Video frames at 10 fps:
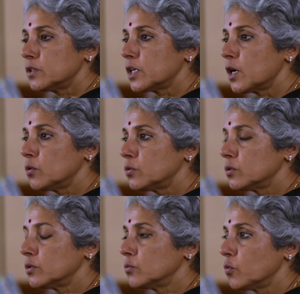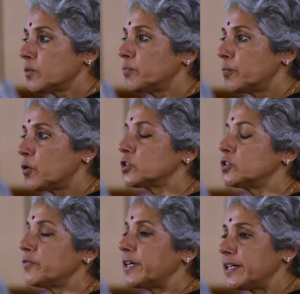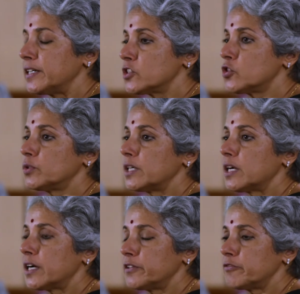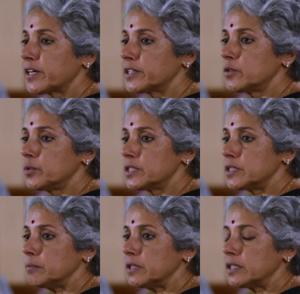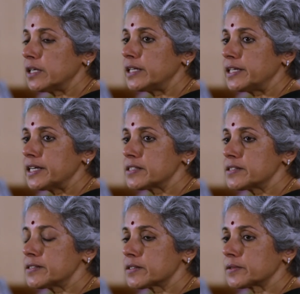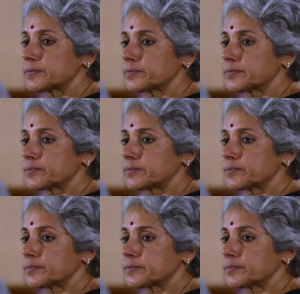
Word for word: Now, what proportion of Indians do you think are infected with T B? Any guesses?